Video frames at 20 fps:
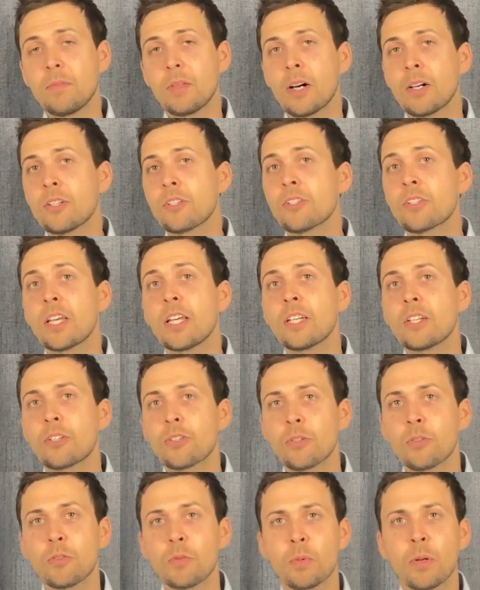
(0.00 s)
understanding
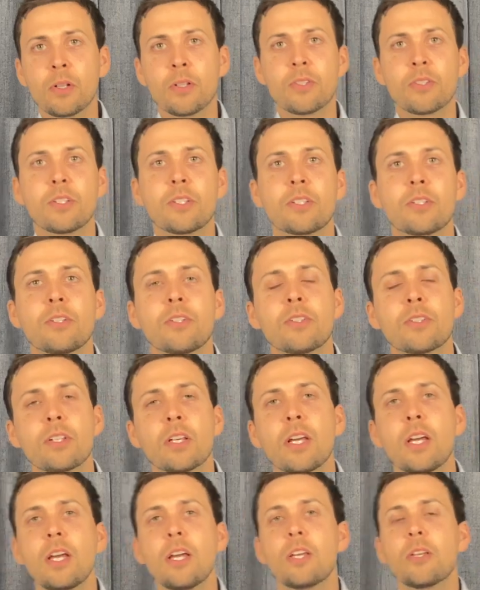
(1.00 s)
truth brothers and sisters
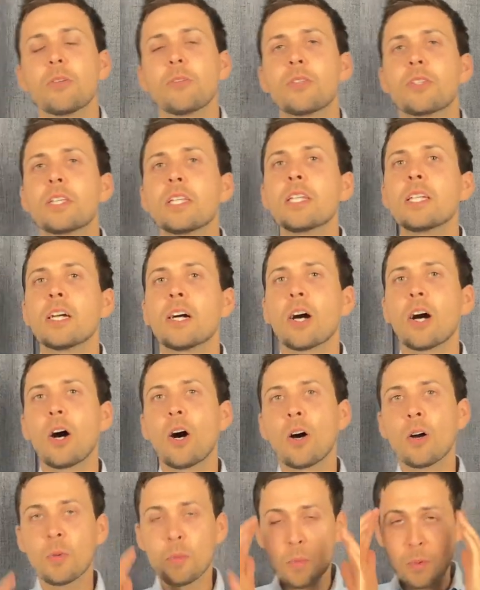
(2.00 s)
you see
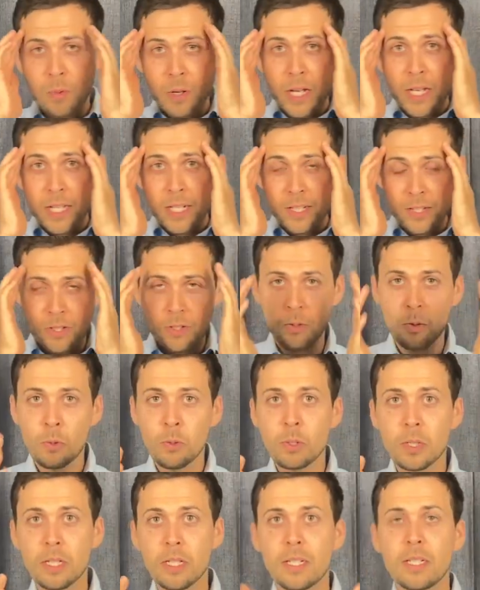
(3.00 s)
our brain is an
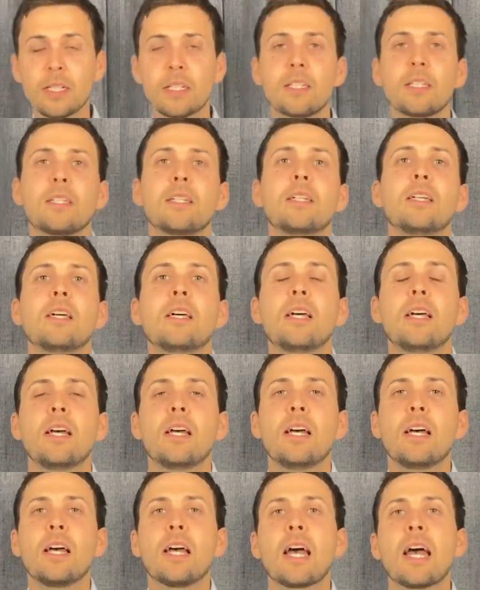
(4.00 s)
organ
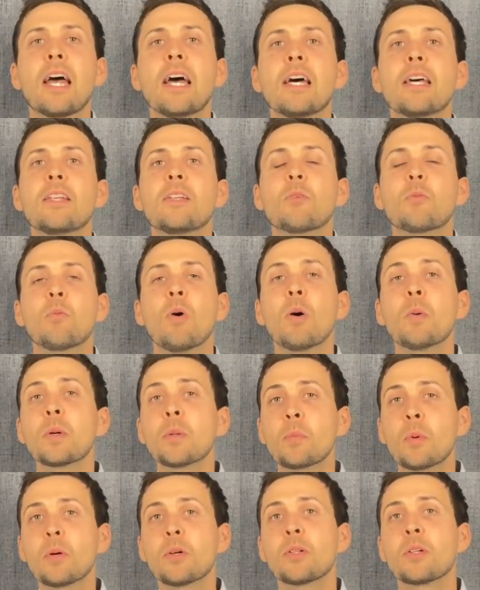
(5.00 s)
and what we
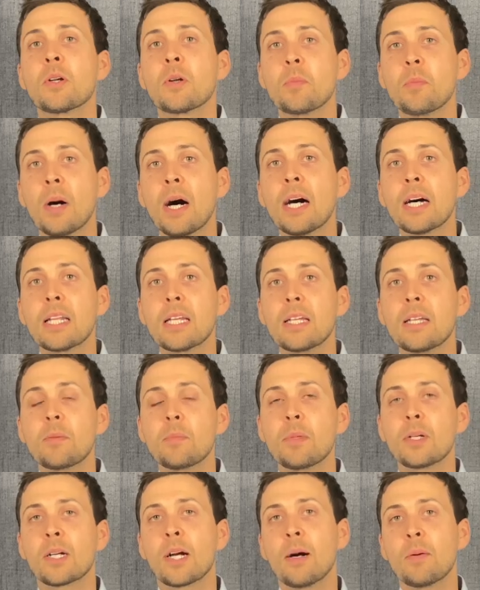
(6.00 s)
put in our body
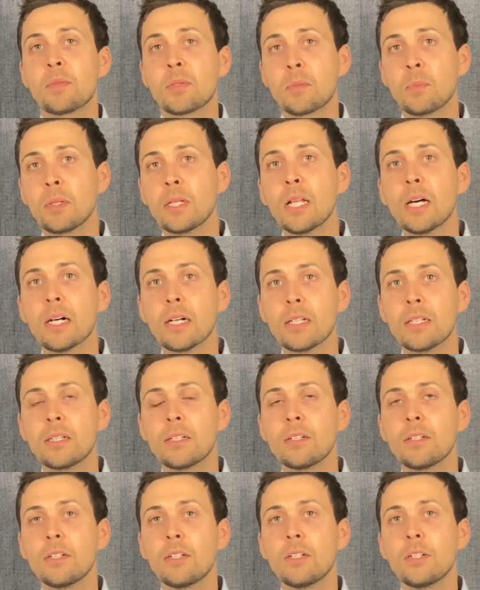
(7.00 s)
becomes blood
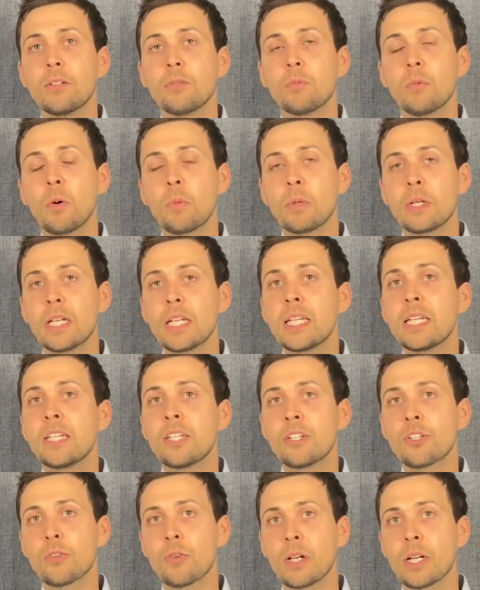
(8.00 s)
what we eat
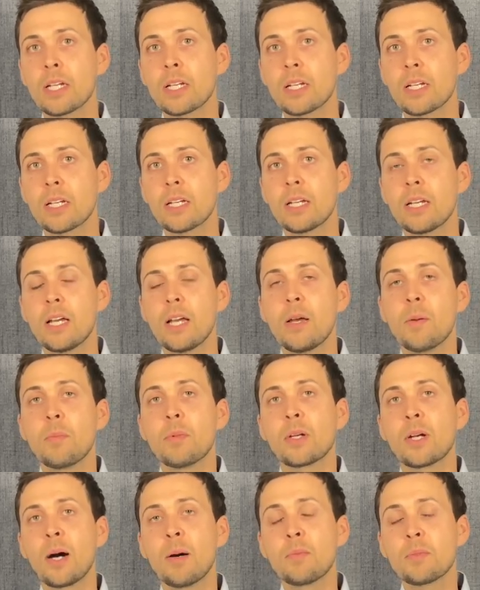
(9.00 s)
and drink
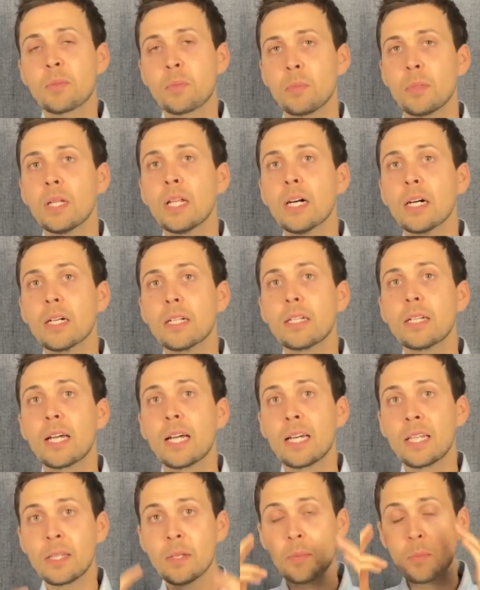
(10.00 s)
becomes blood
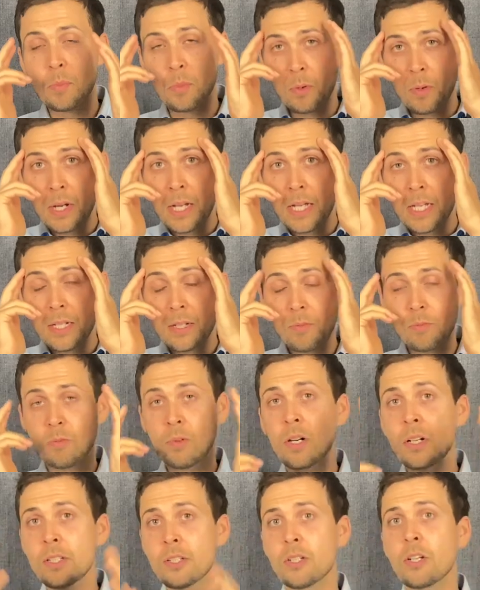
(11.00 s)
and the brain
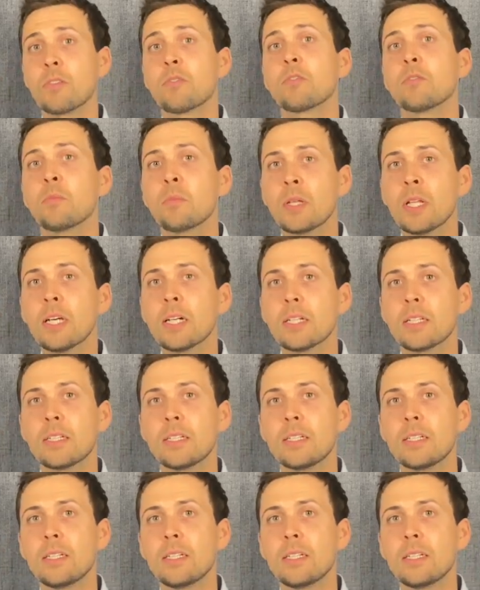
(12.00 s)
runs off of blood